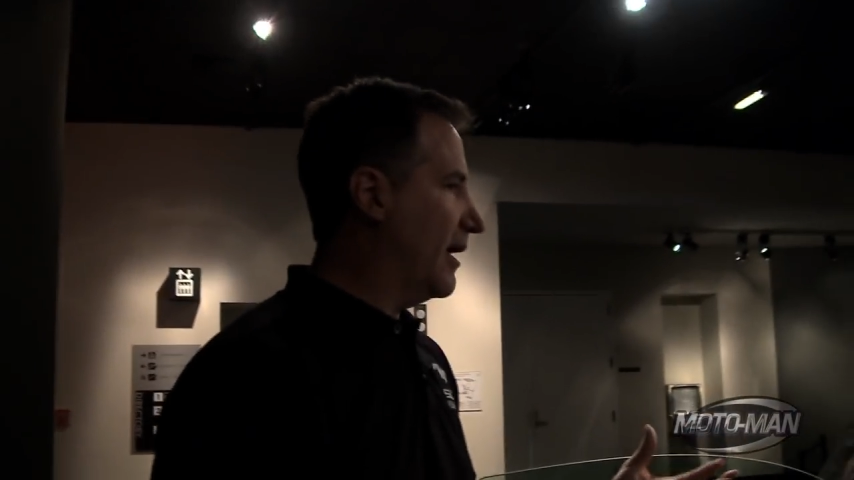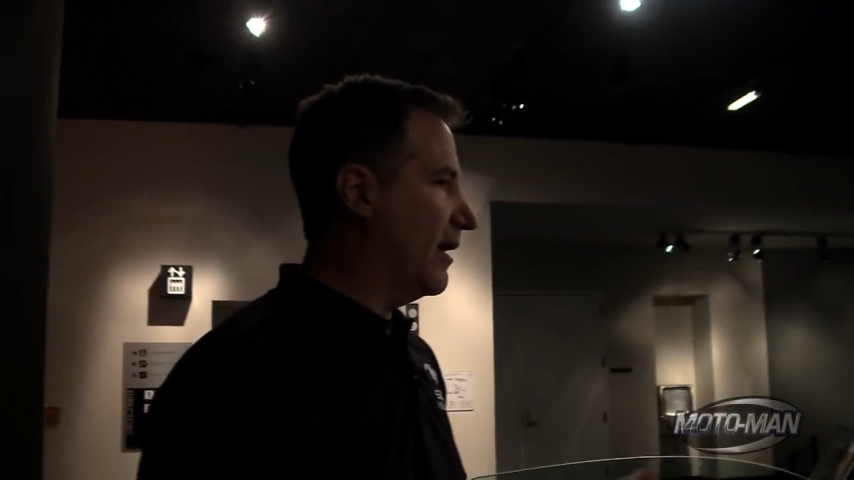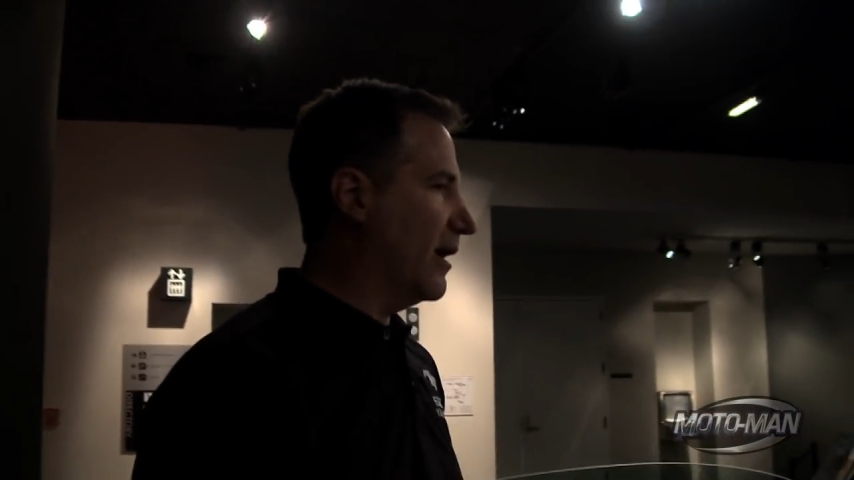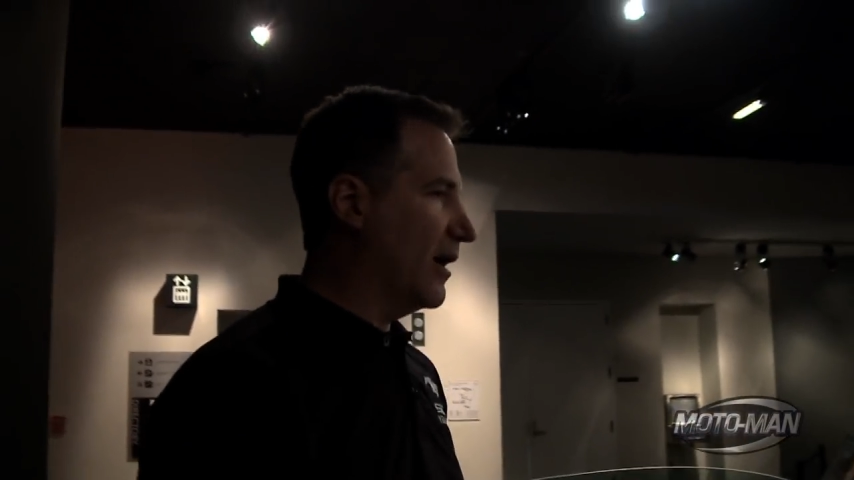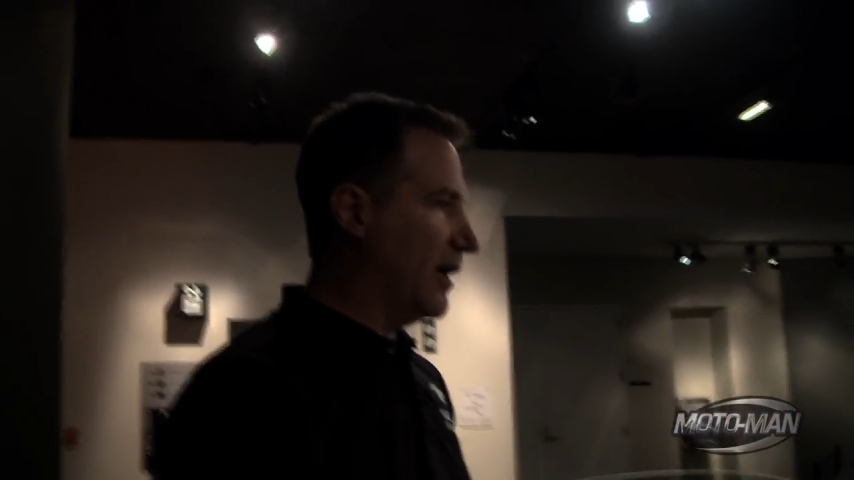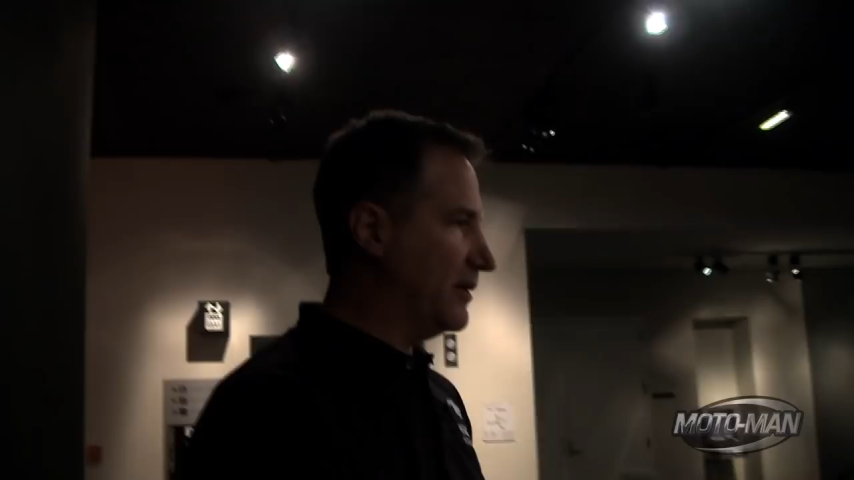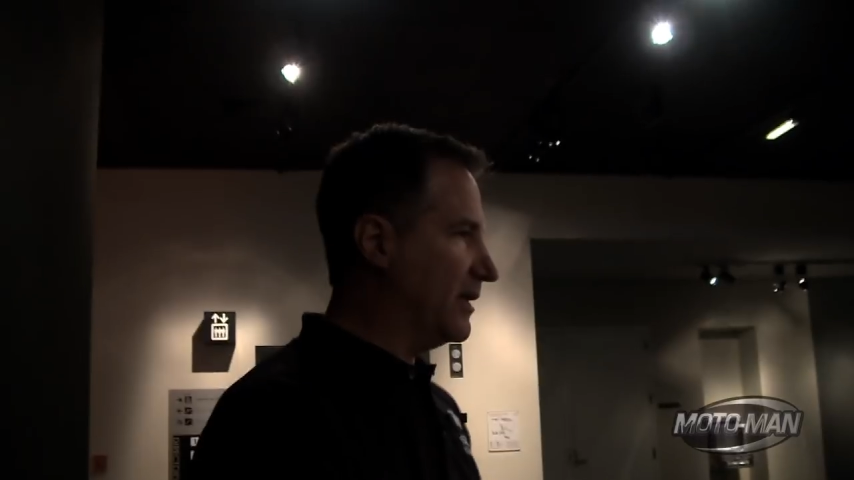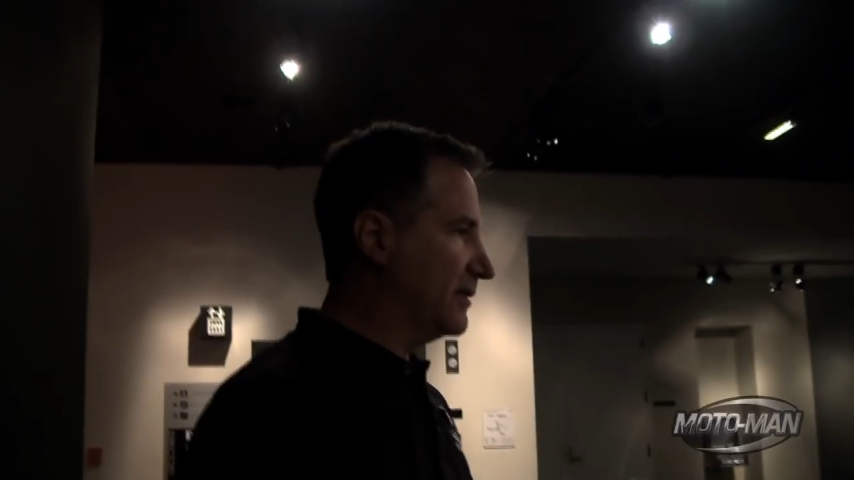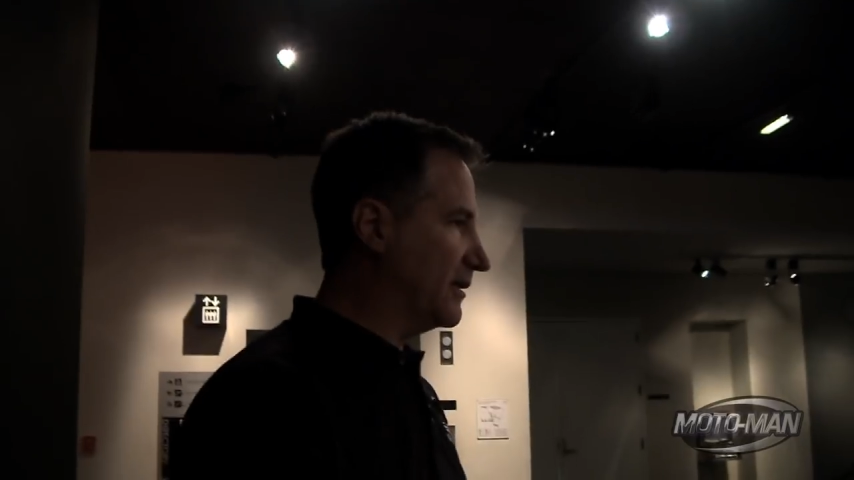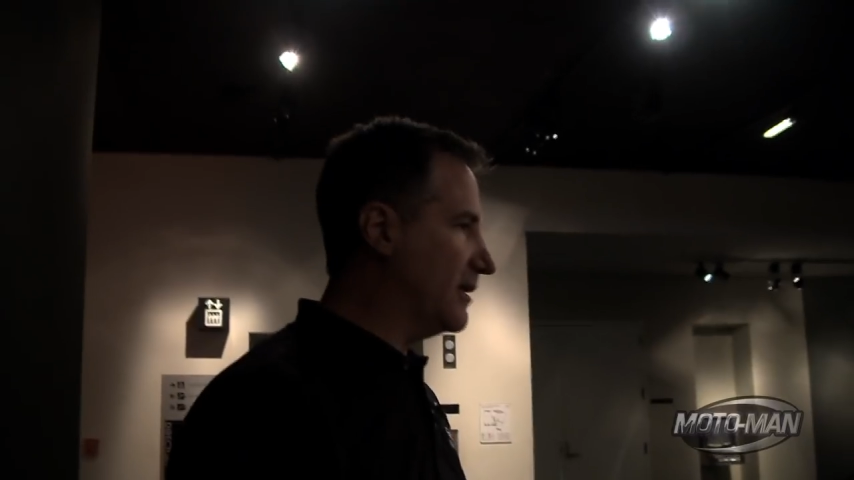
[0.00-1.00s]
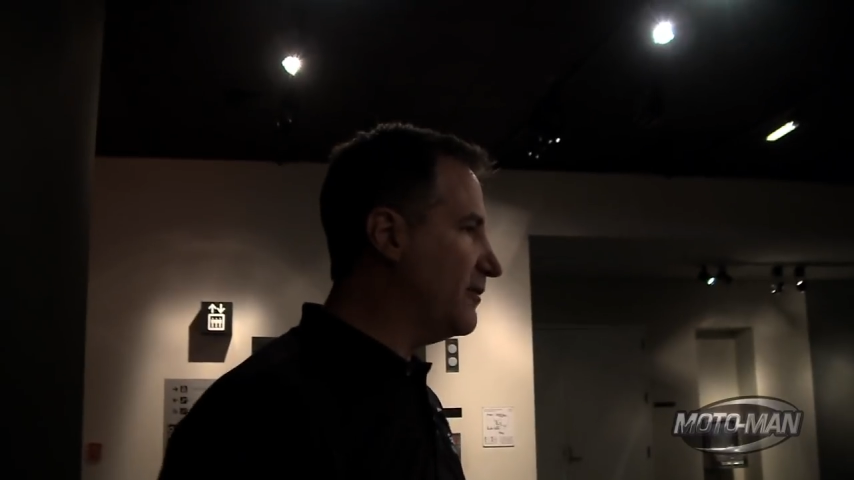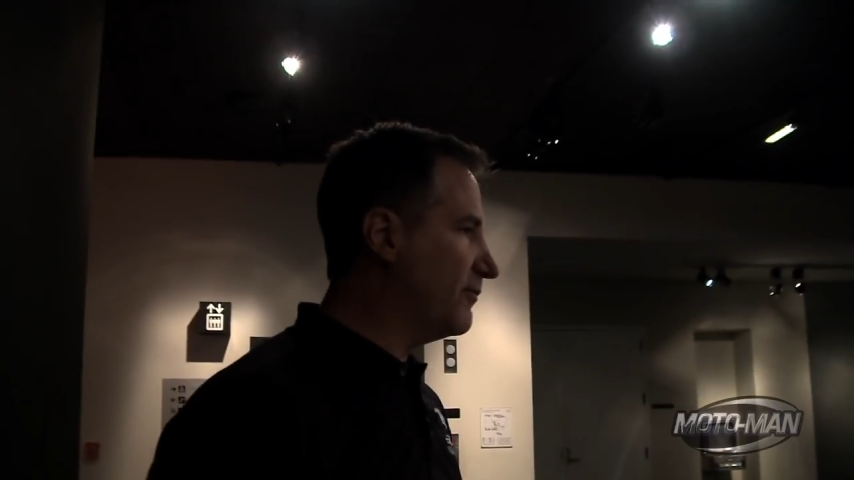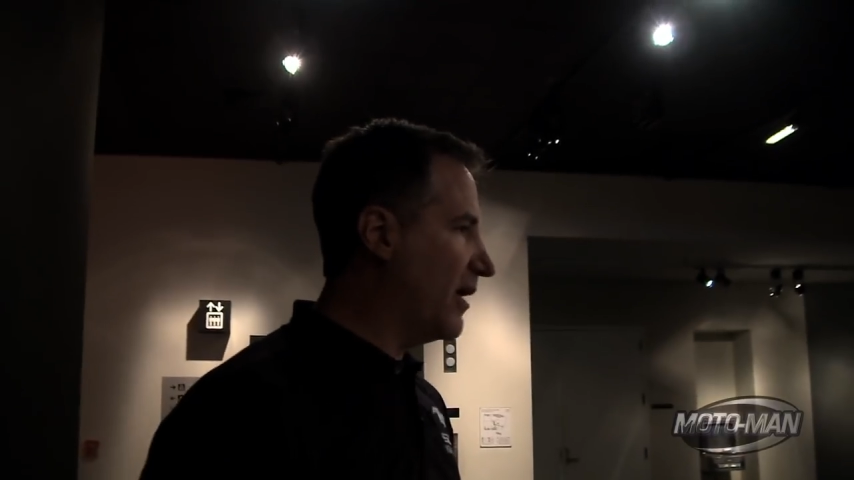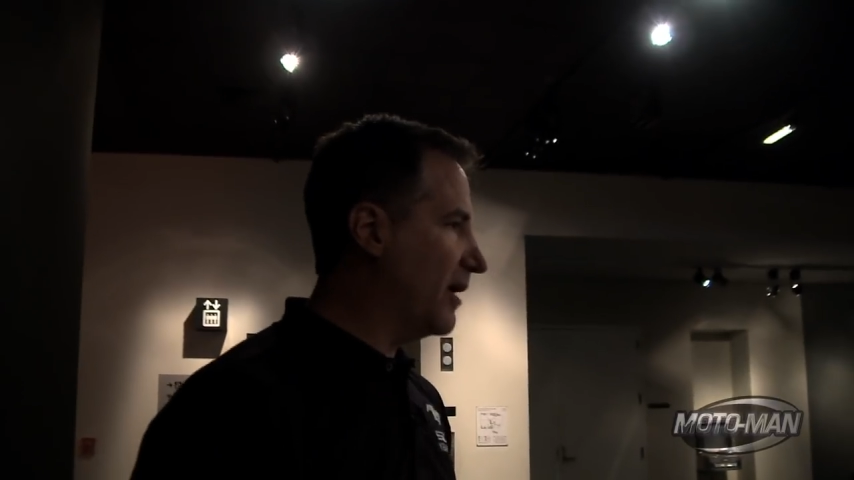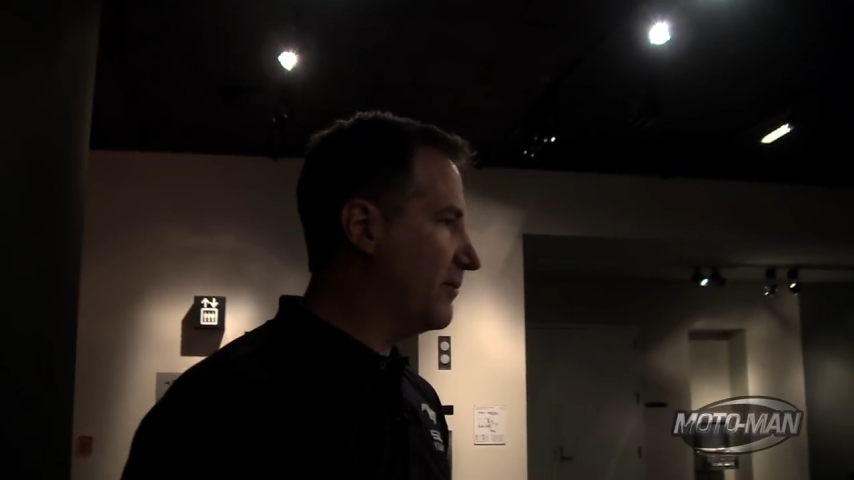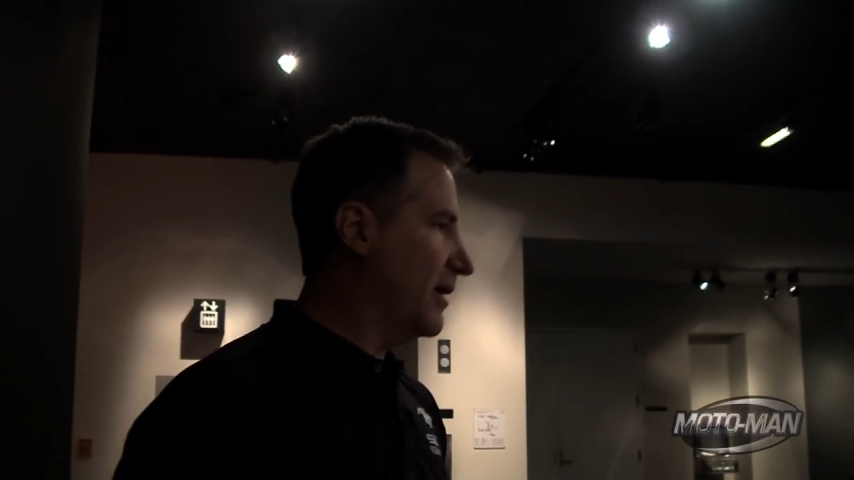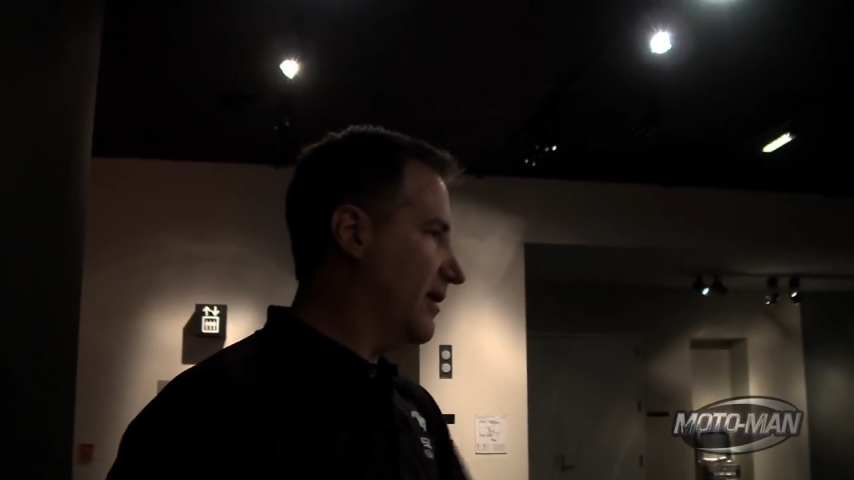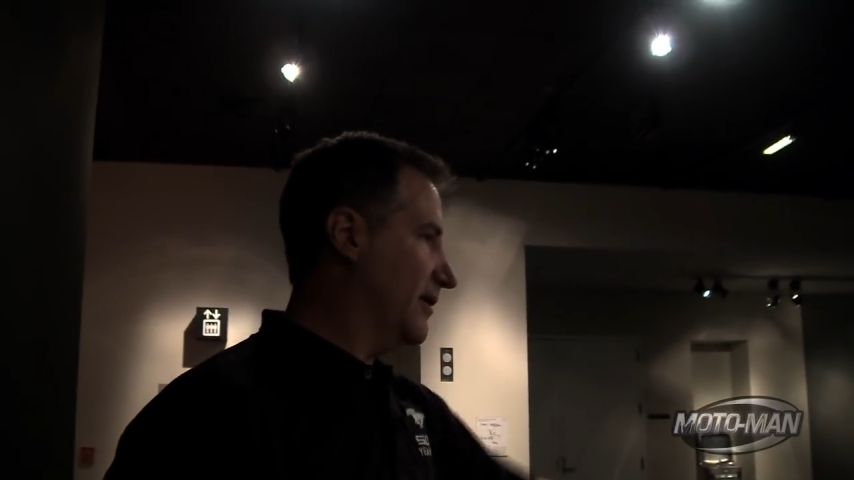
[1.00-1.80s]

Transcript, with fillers: uh, and you hit the key fob,